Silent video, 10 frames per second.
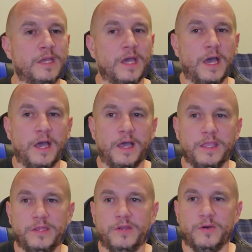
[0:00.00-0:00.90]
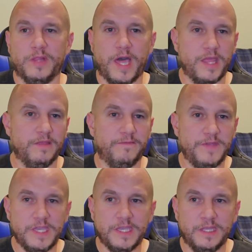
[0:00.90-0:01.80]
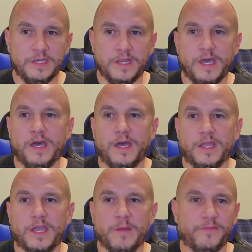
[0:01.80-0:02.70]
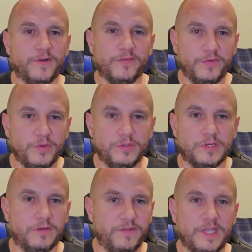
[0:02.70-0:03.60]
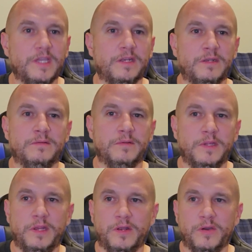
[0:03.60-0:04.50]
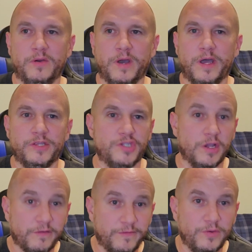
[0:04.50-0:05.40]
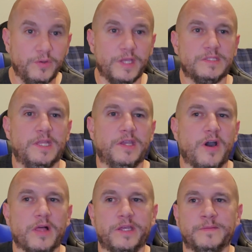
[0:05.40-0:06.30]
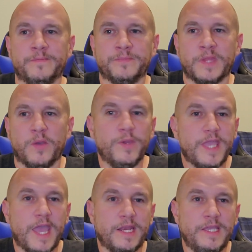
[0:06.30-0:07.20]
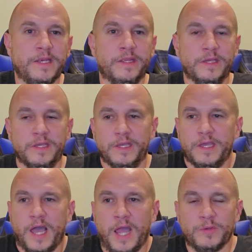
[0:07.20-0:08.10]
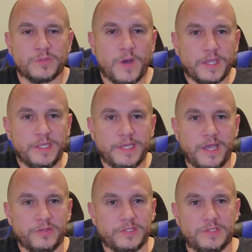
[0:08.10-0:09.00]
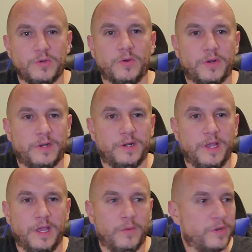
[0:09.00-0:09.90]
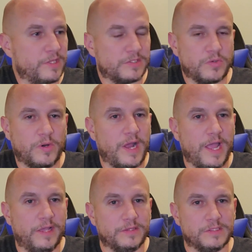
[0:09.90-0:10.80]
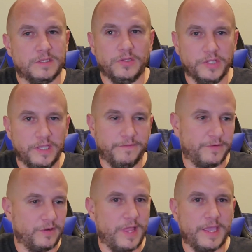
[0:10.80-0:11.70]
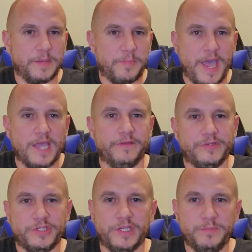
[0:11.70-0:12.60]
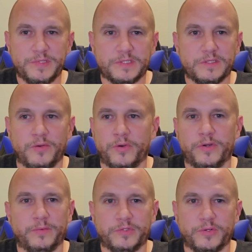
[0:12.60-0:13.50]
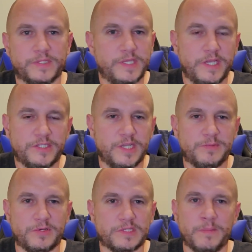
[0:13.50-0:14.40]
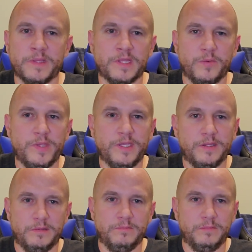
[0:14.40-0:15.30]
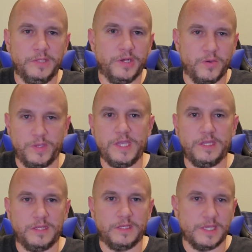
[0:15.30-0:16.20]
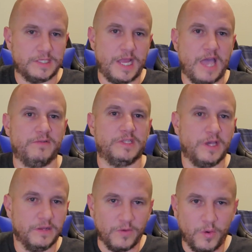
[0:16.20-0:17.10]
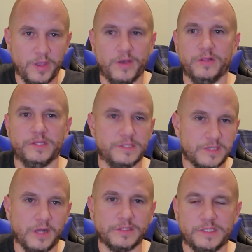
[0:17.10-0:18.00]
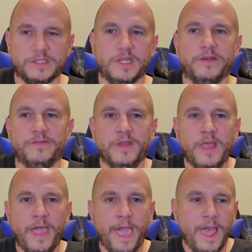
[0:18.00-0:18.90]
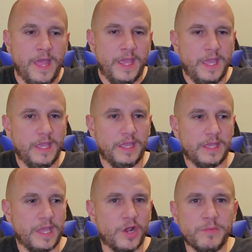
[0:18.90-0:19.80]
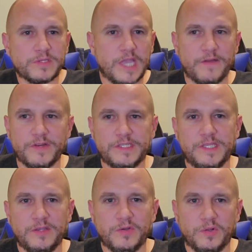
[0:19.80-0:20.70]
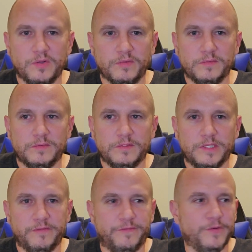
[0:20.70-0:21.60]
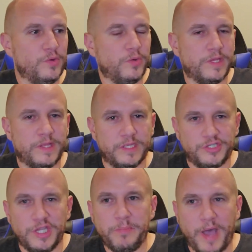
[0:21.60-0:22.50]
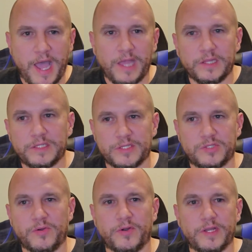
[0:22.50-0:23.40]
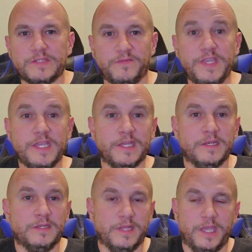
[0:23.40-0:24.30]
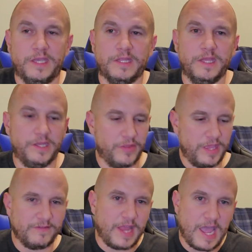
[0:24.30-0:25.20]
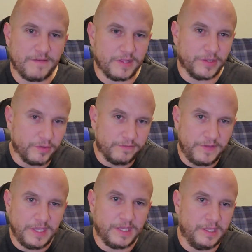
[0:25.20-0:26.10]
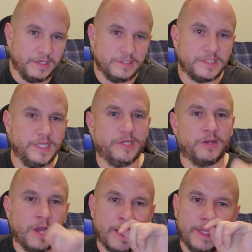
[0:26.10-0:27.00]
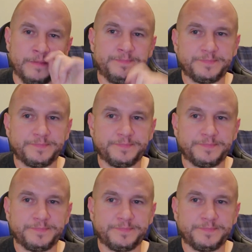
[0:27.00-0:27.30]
A lot of the vegan comfort foods, or vegan, junk food, as they call it, we can't eat. I was walking down the store, one of the store aisles, looking for like a bag of chips or tortilla chips or something that we could, eat that doesn't have a ton of oil and salt and stuff. And almost every single food in the chip aisle at the store is vegan. Like, they even have the little vegan sticker on it.